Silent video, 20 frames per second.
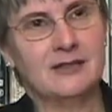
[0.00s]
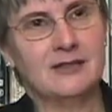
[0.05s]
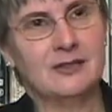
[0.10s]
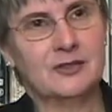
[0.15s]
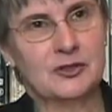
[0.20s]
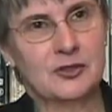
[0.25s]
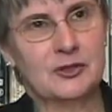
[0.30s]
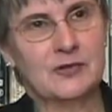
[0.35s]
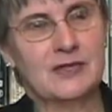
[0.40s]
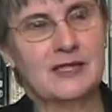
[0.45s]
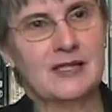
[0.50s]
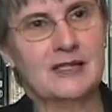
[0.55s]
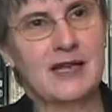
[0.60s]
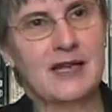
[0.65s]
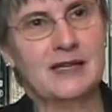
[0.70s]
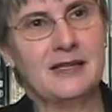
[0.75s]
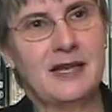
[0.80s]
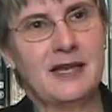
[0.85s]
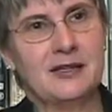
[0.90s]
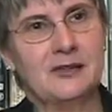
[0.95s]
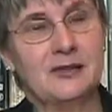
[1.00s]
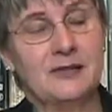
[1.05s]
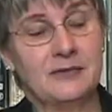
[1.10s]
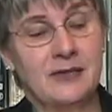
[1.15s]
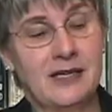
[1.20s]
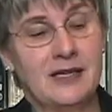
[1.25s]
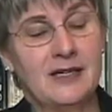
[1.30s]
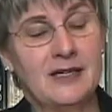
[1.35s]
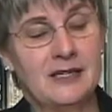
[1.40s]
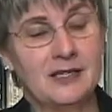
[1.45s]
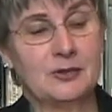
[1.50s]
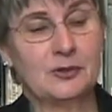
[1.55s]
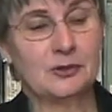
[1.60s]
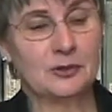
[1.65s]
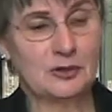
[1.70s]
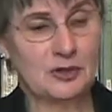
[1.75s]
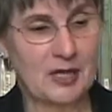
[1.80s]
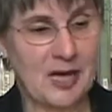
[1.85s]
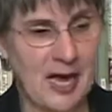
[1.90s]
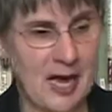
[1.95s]
service at Yale Divinity School
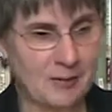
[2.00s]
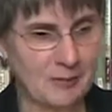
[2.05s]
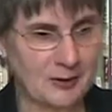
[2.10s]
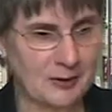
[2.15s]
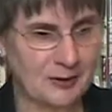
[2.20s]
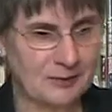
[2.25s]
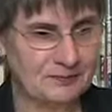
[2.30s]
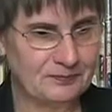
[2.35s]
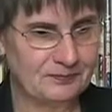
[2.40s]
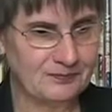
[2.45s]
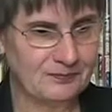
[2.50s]
Chapel,